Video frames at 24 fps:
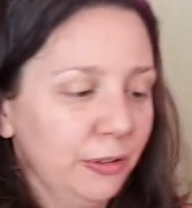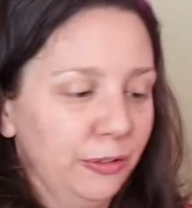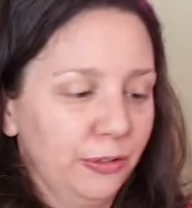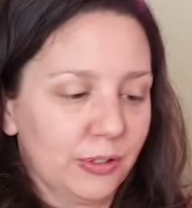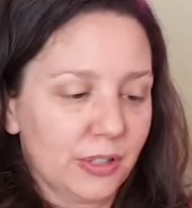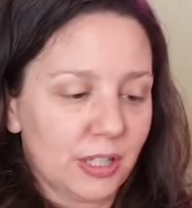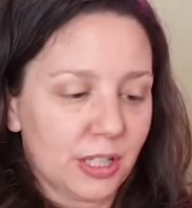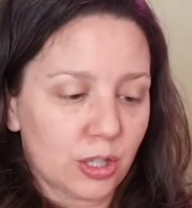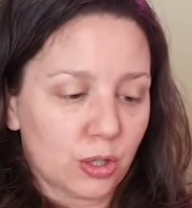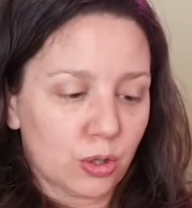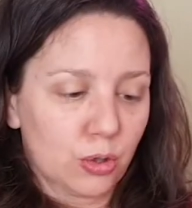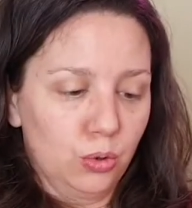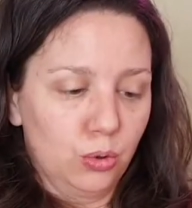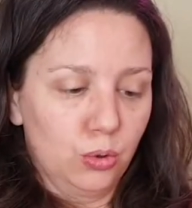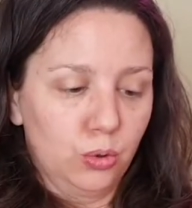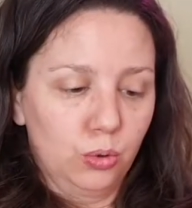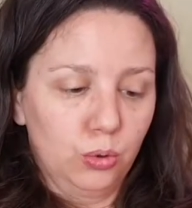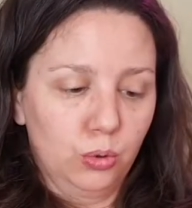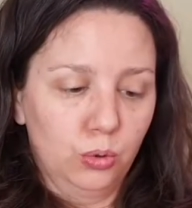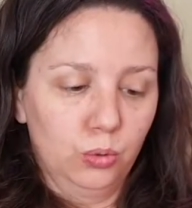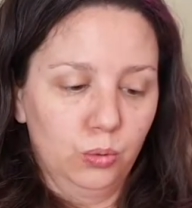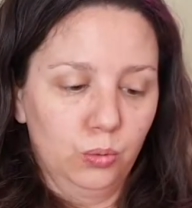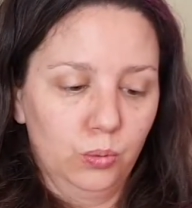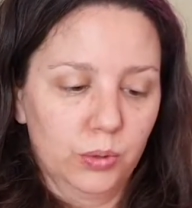for
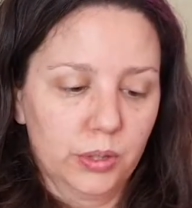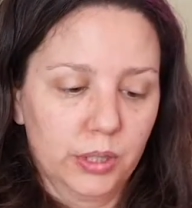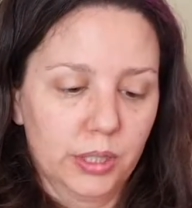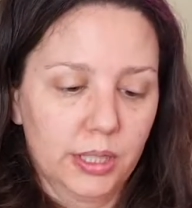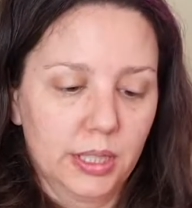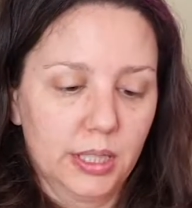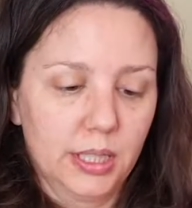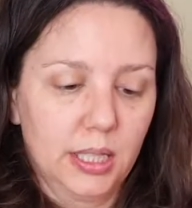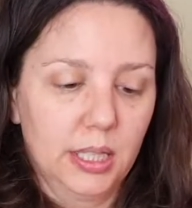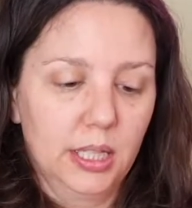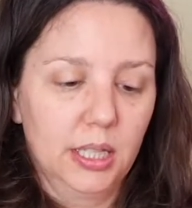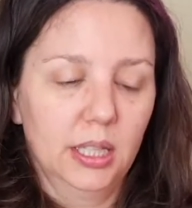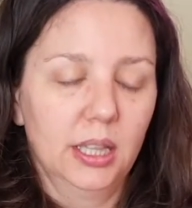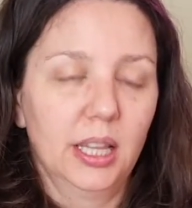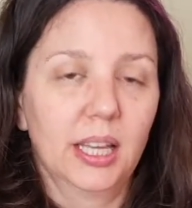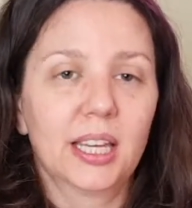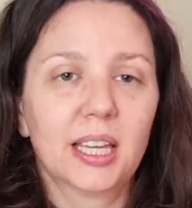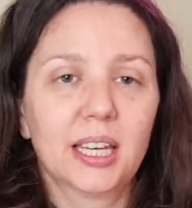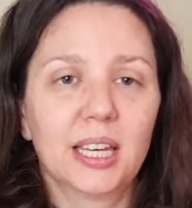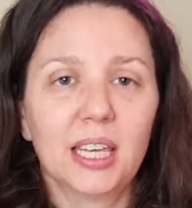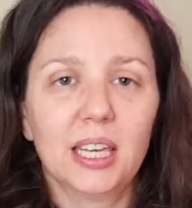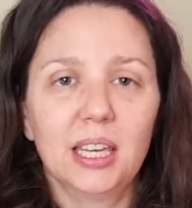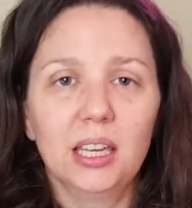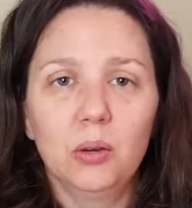school was uh, like
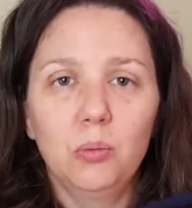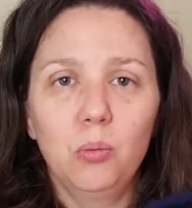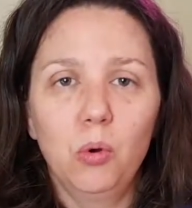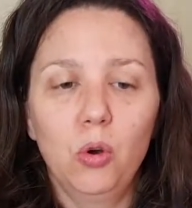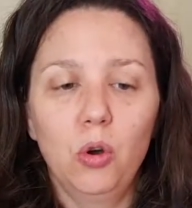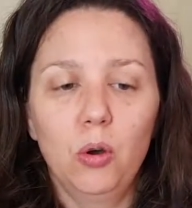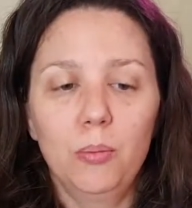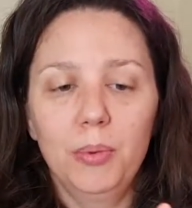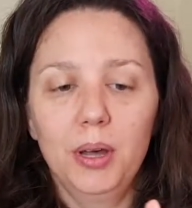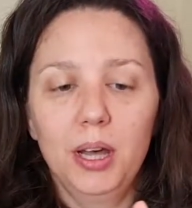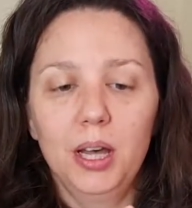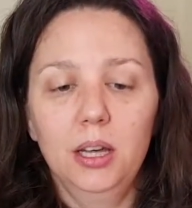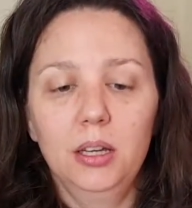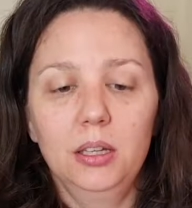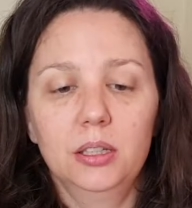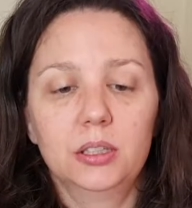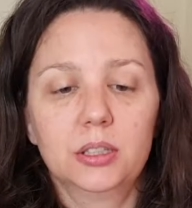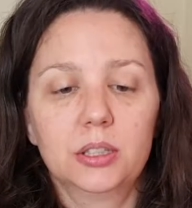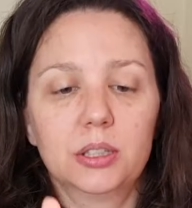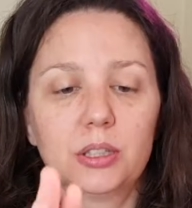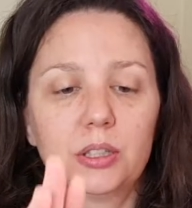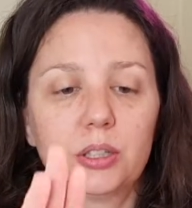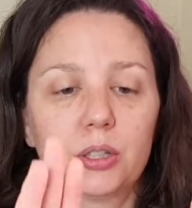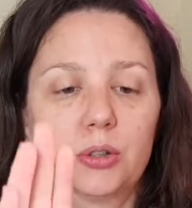an ear warmer,
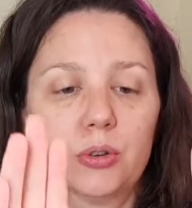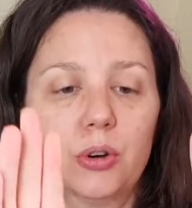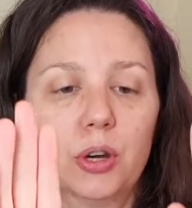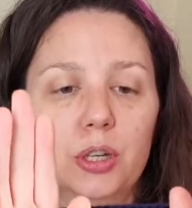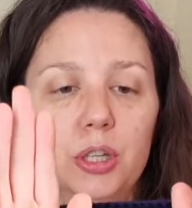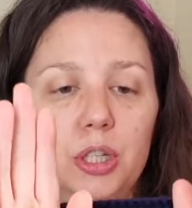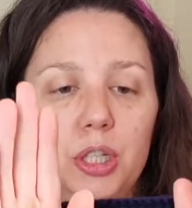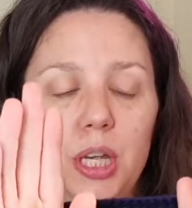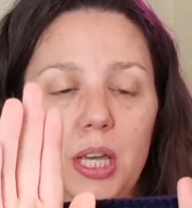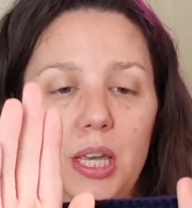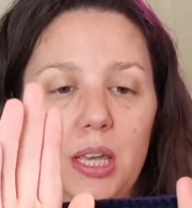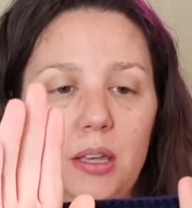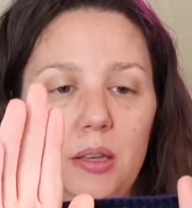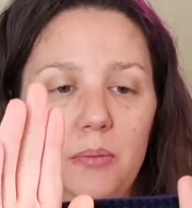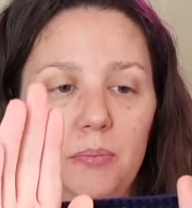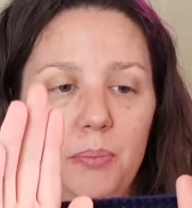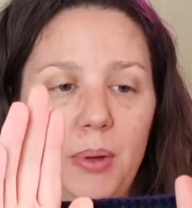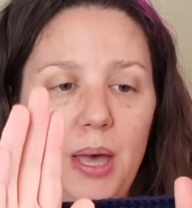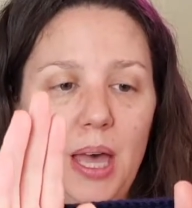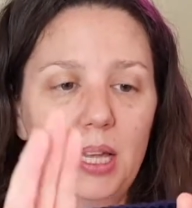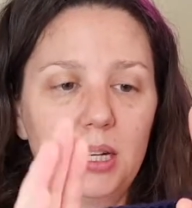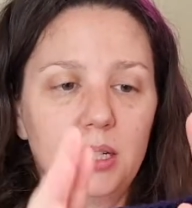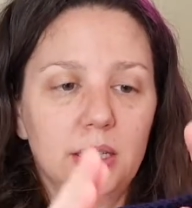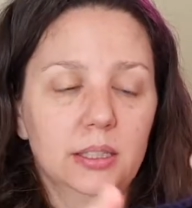just a crochet
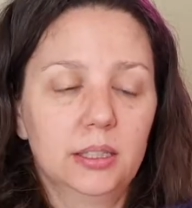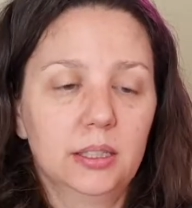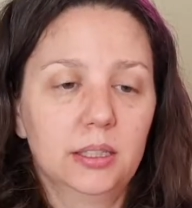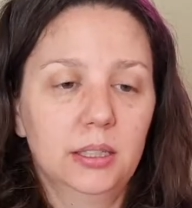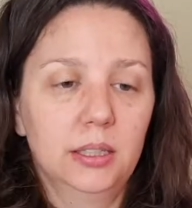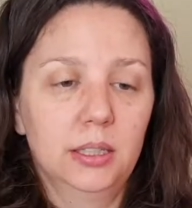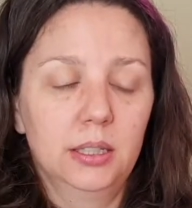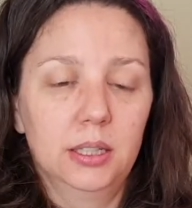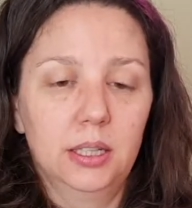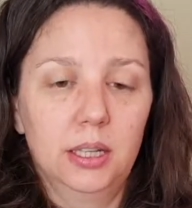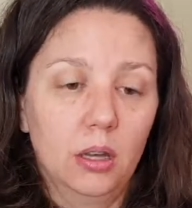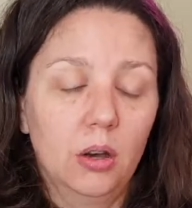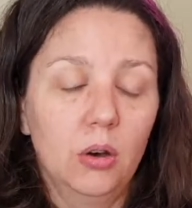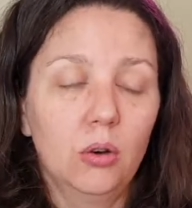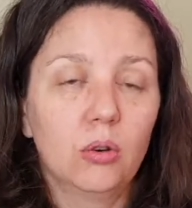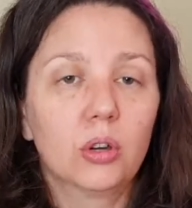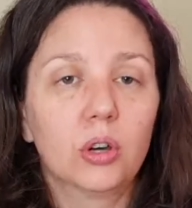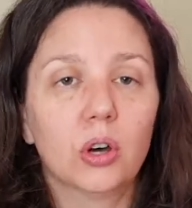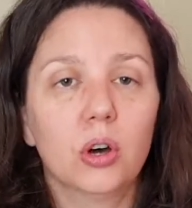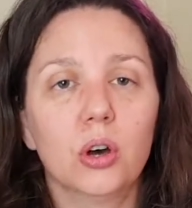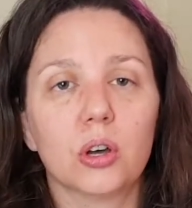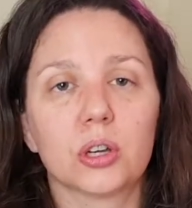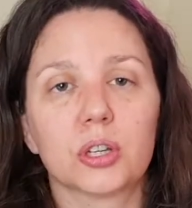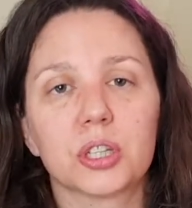pattern Oh
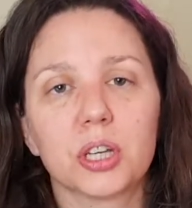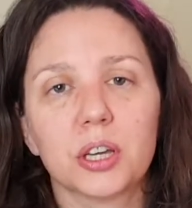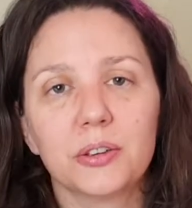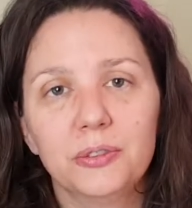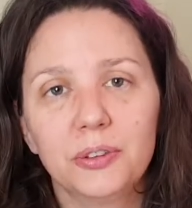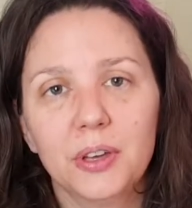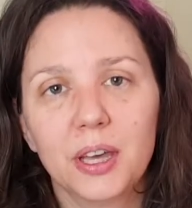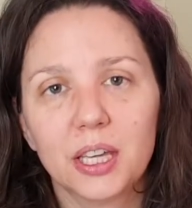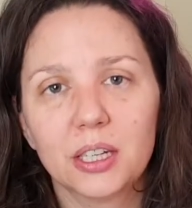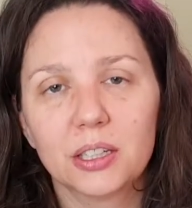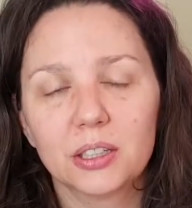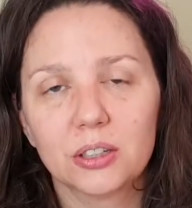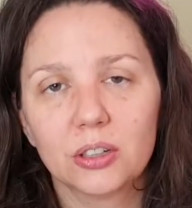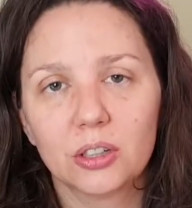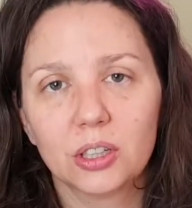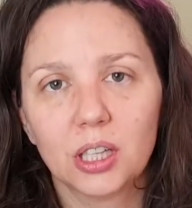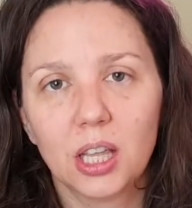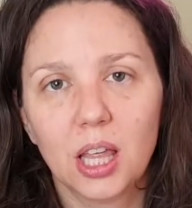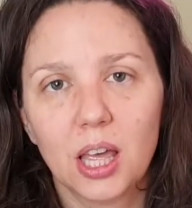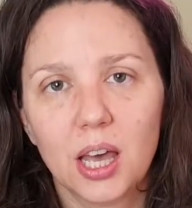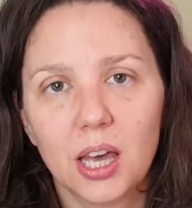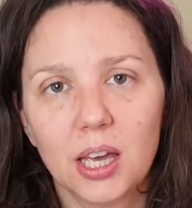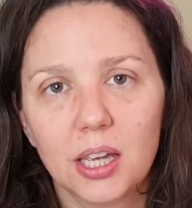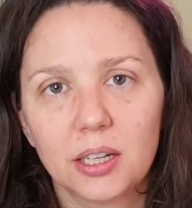gosh, I found it
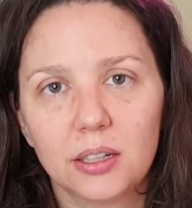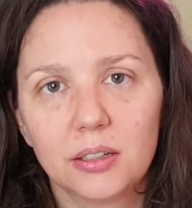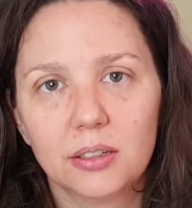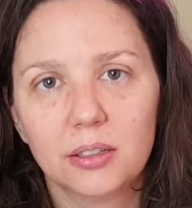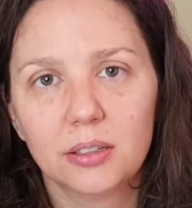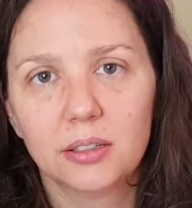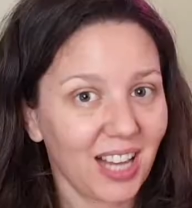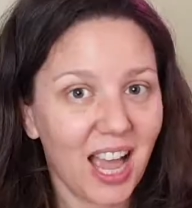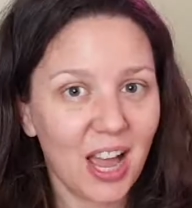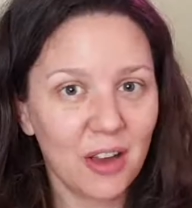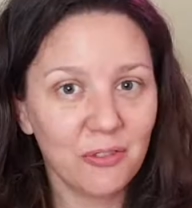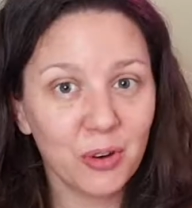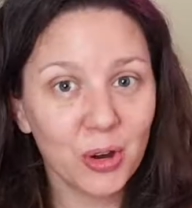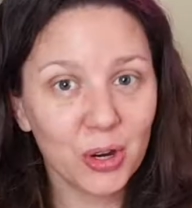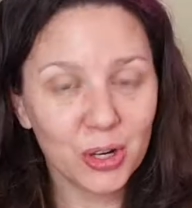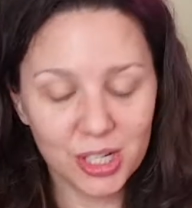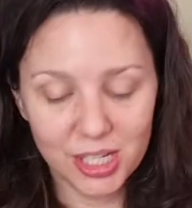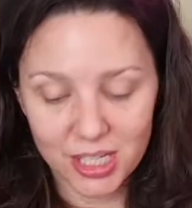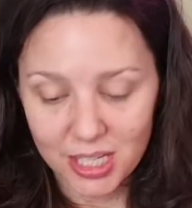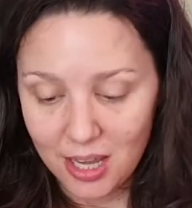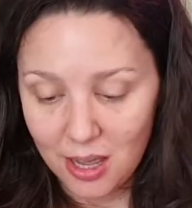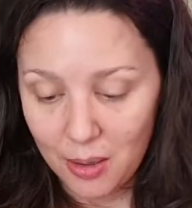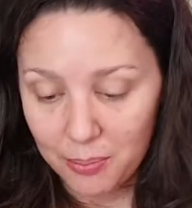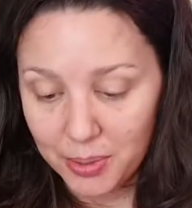online. I wrote it
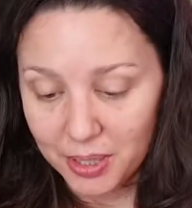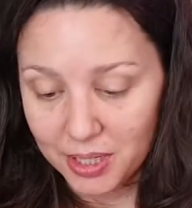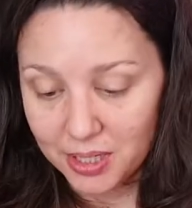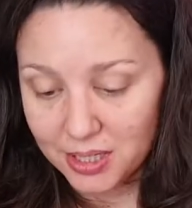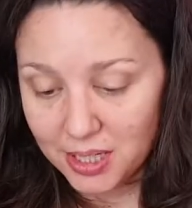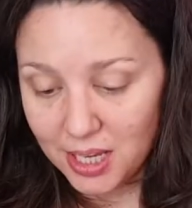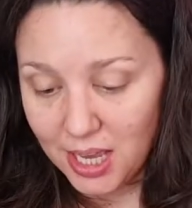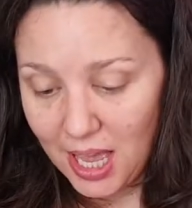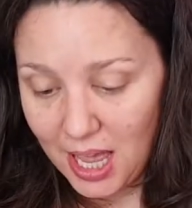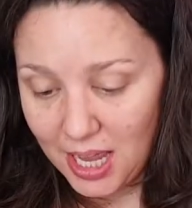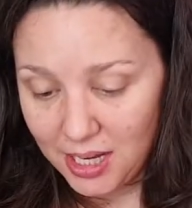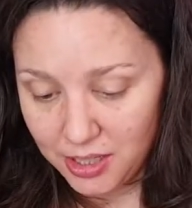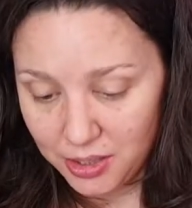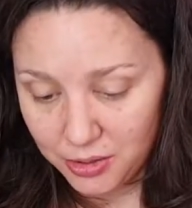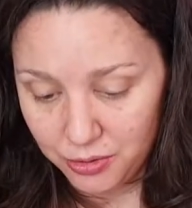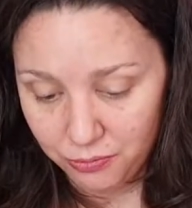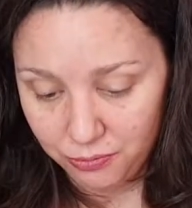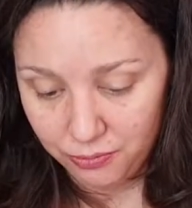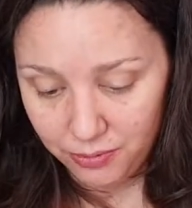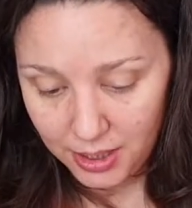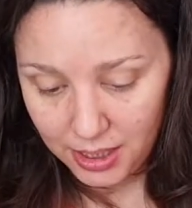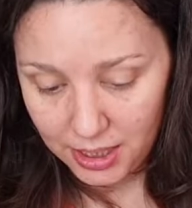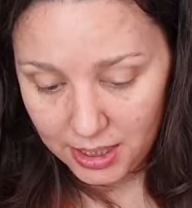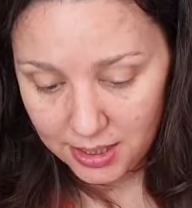down because I had to
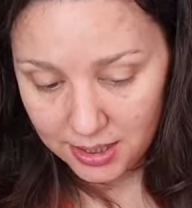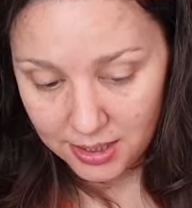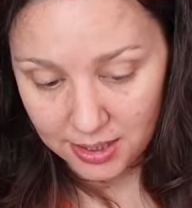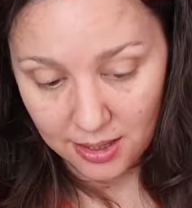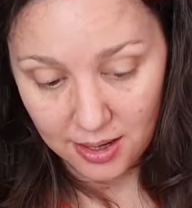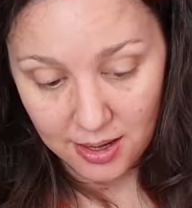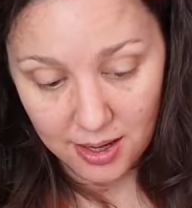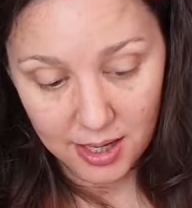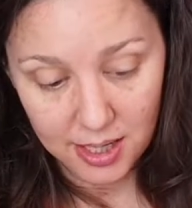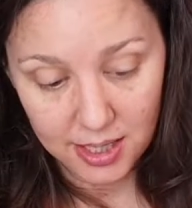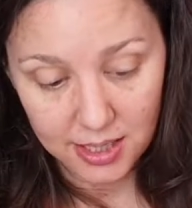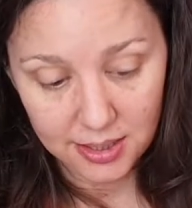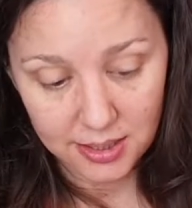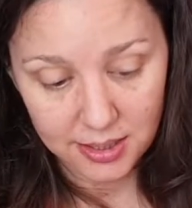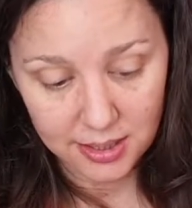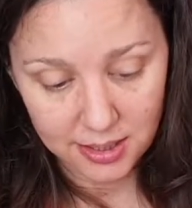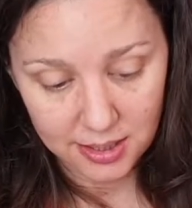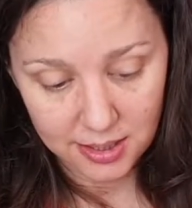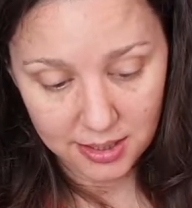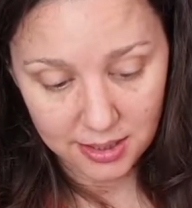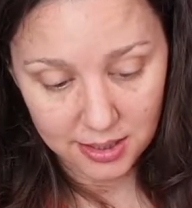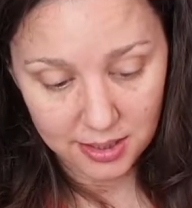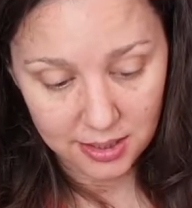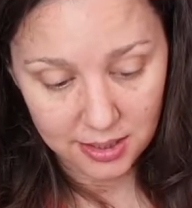resize.